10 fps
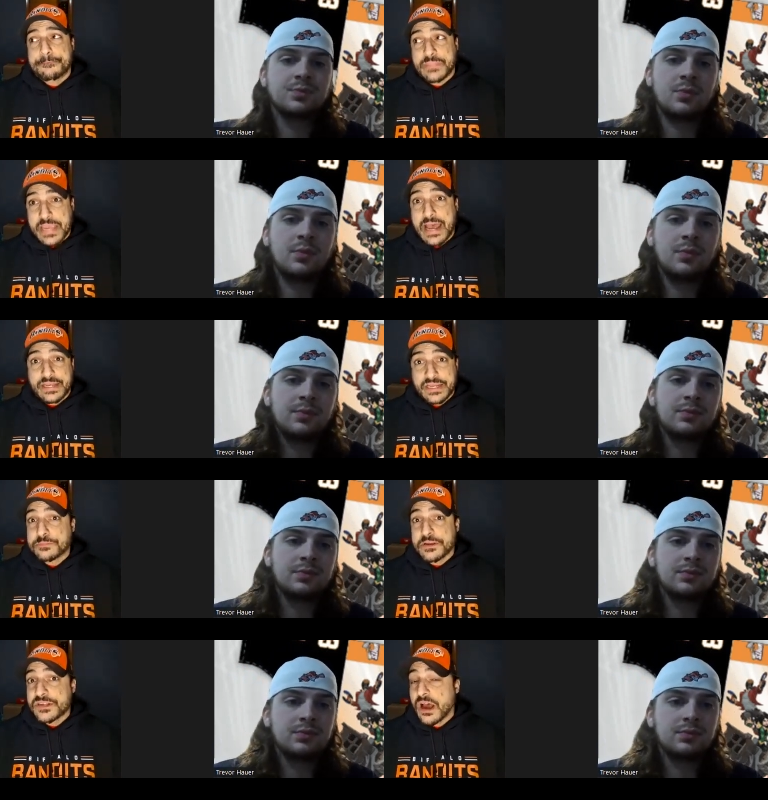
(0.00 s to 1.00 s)
Speaker 1: yeah,
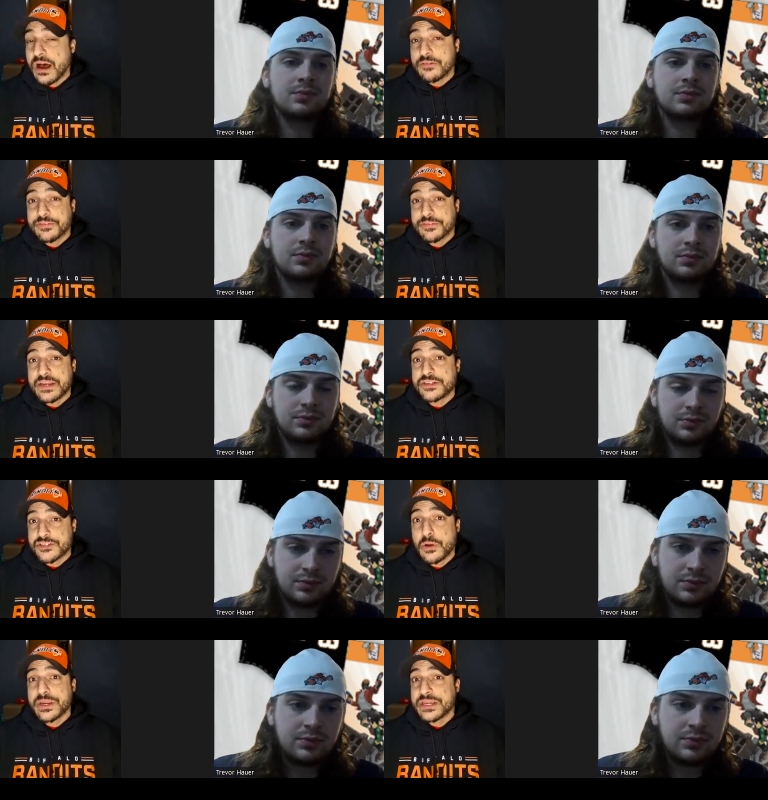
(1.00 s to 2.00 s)
he's been tough and he's
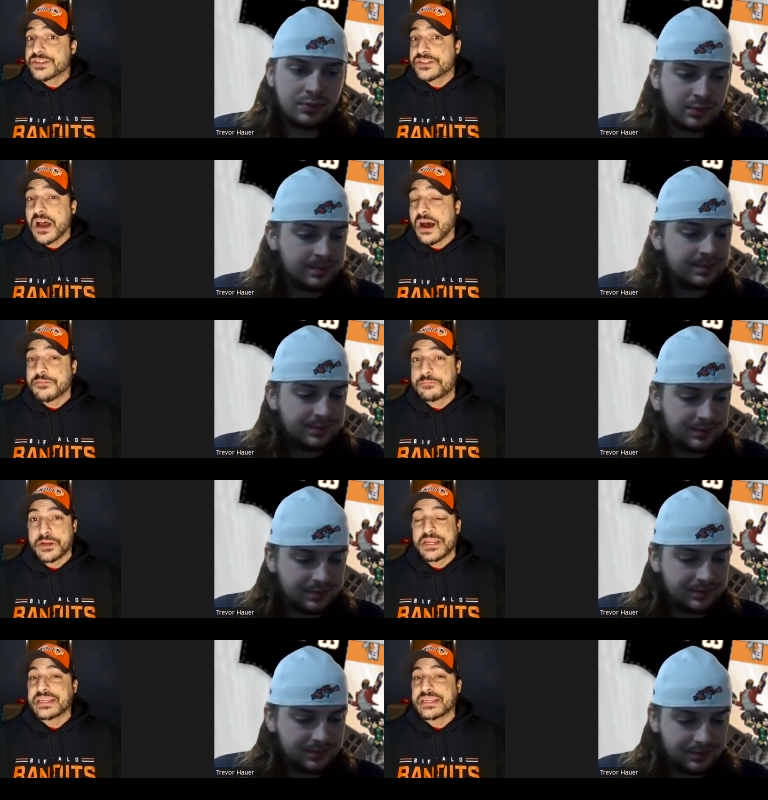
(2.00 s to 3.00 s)
showing he's tough,
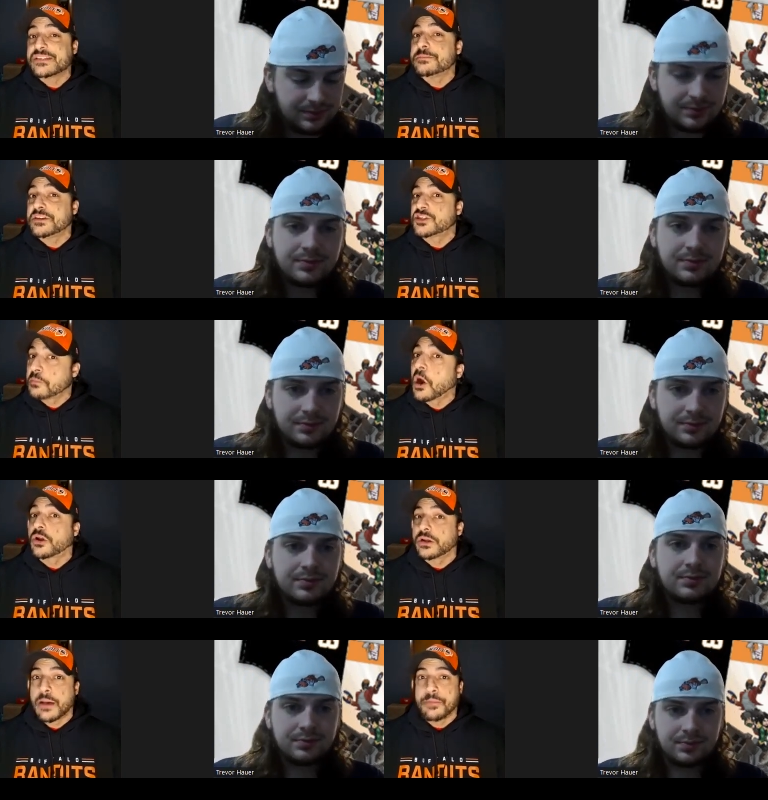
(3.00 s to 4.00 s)
but he needs to be
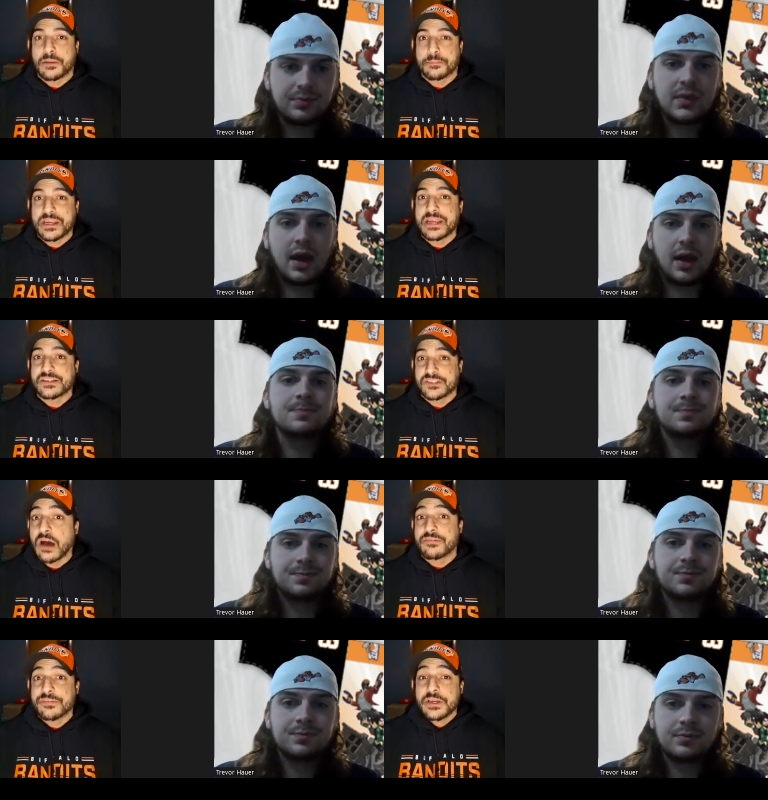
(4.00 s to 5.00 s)
smart about yeah. being
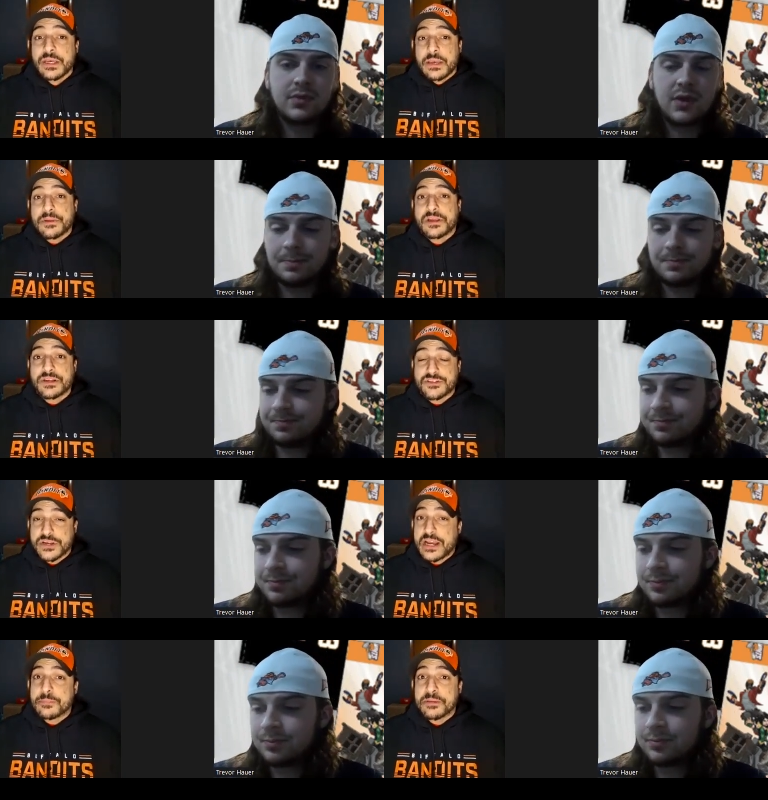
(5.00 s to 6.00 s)
tough yep. because
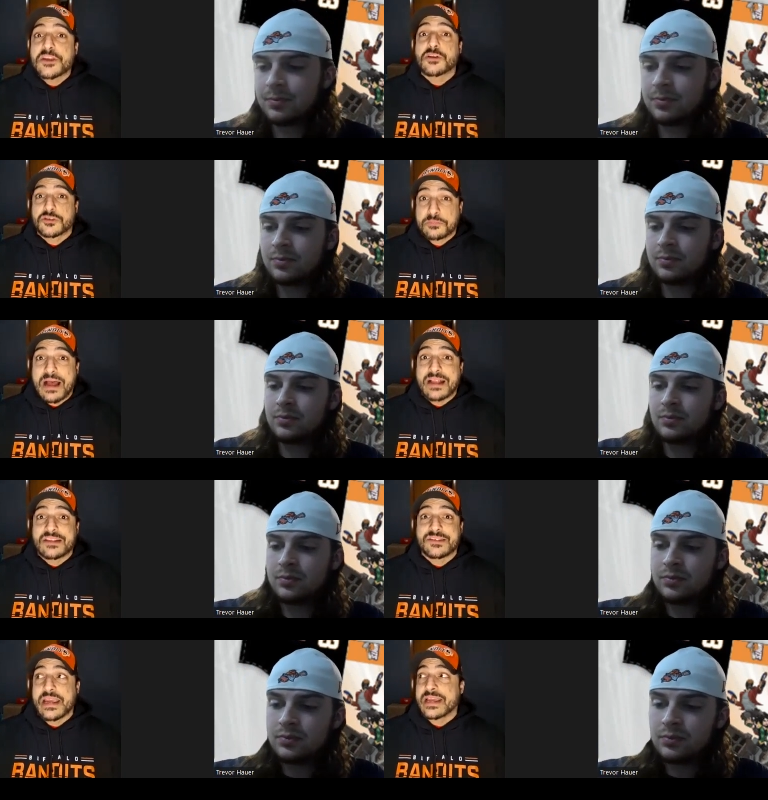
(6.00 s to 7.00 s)
you got to pick your
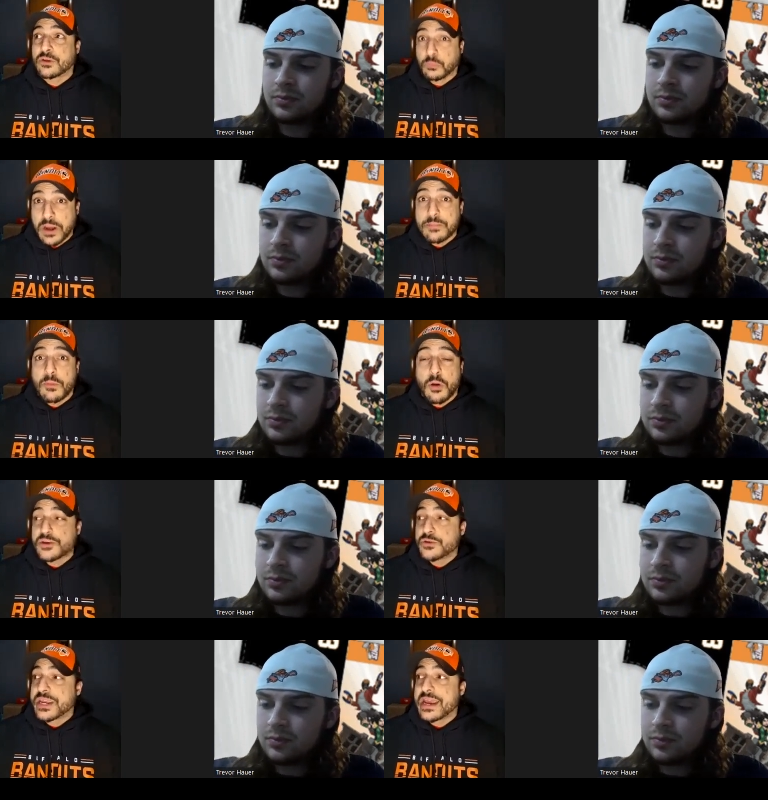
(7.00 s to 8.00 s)
spots at the right
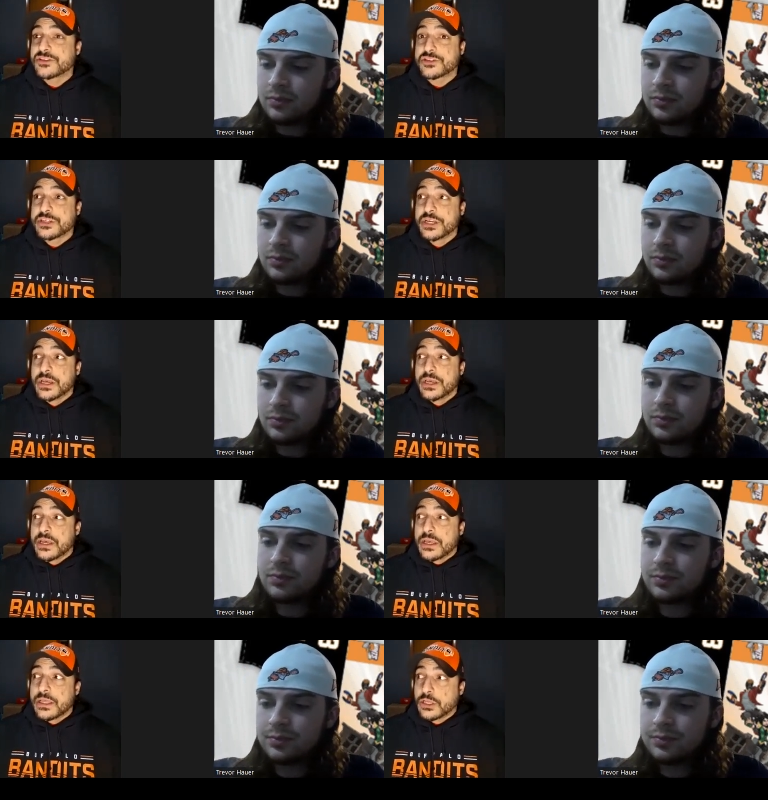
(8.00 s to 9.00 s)
moment. You can't just
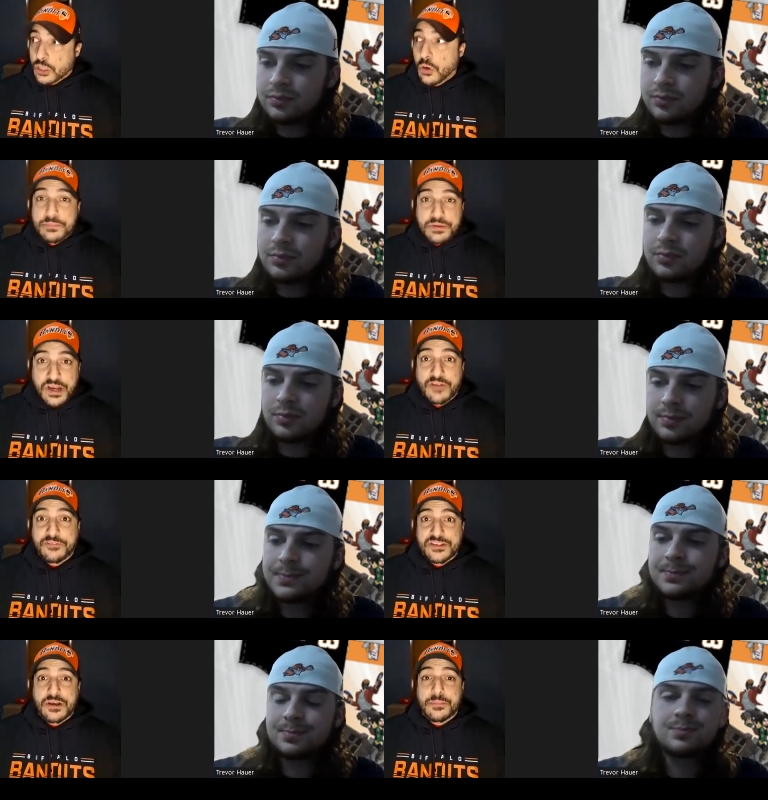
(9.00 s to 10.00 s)
go and be
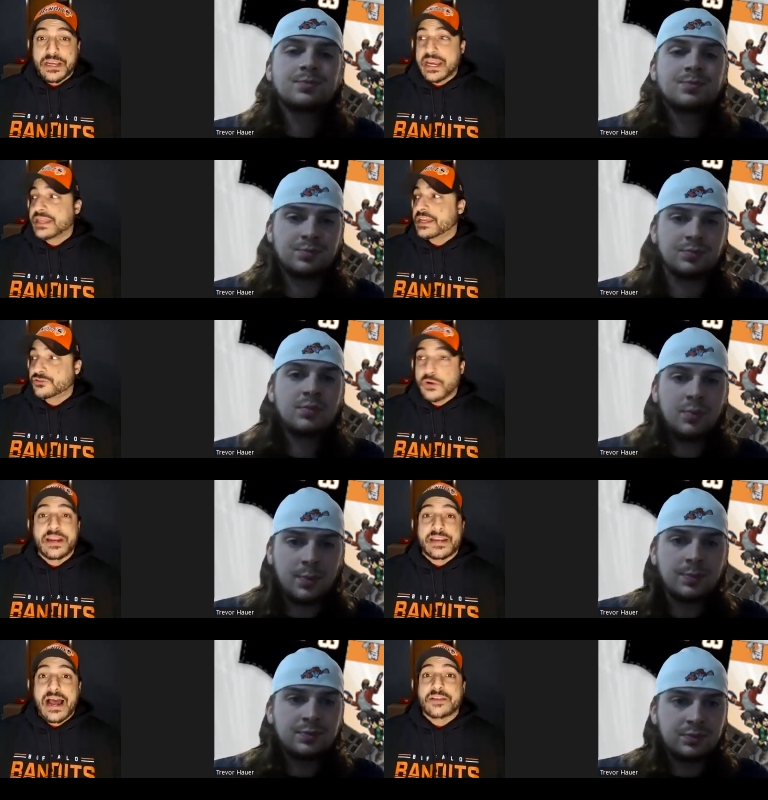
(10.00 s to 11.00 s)
tough at somebody and then
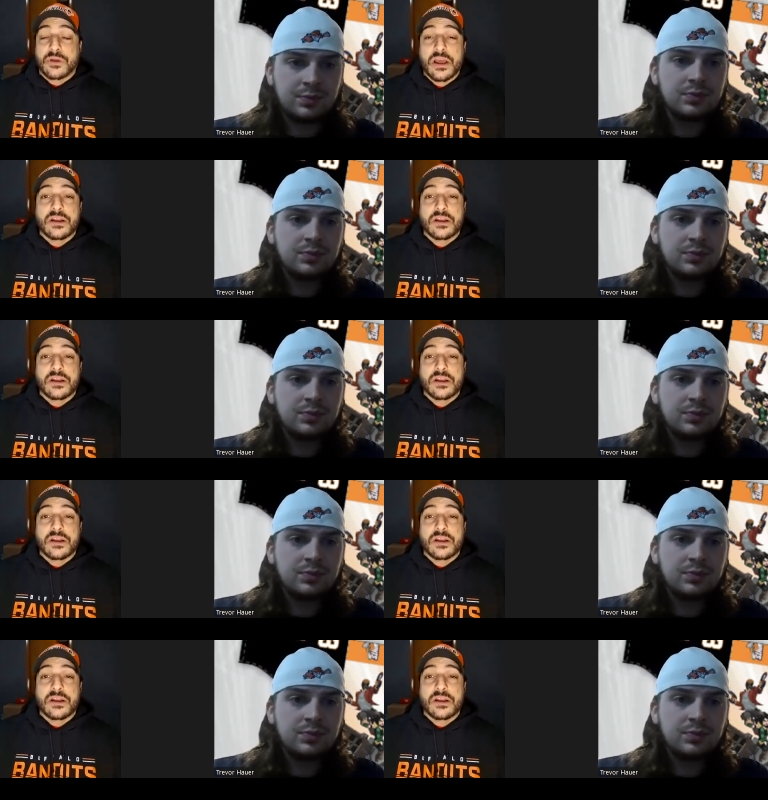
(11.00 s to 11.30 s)
try to knock their